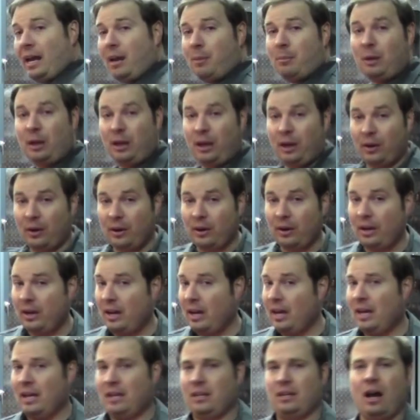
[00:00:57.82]
am here,
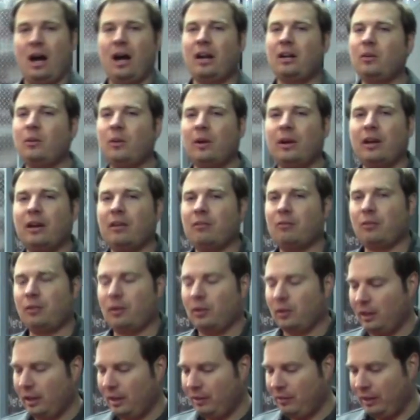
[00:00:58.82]
not doing it
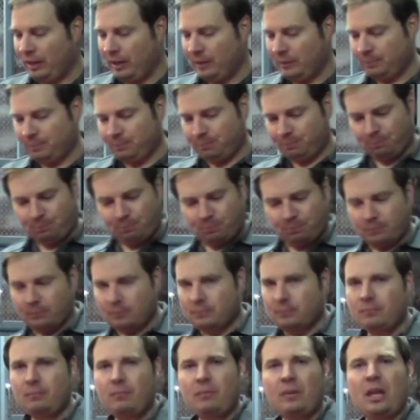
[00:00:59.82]
for a living.
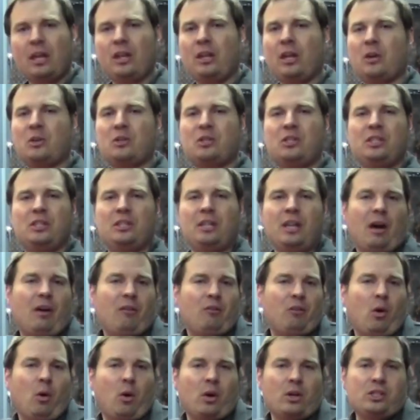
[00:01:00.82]
There's,
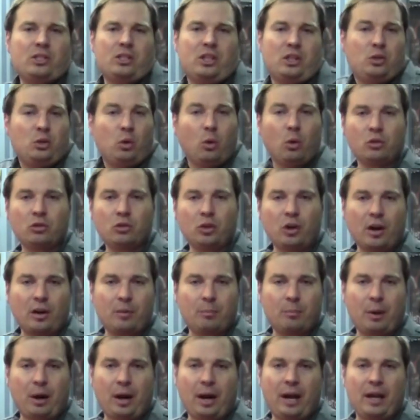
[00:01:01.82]
of course, the tool
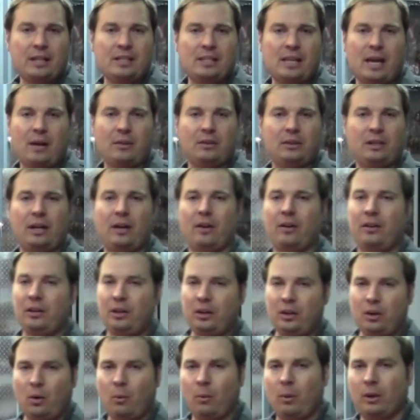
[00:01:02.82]
truck brands out there, and
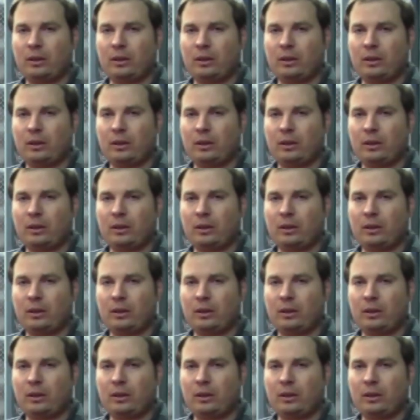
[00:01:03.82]
you know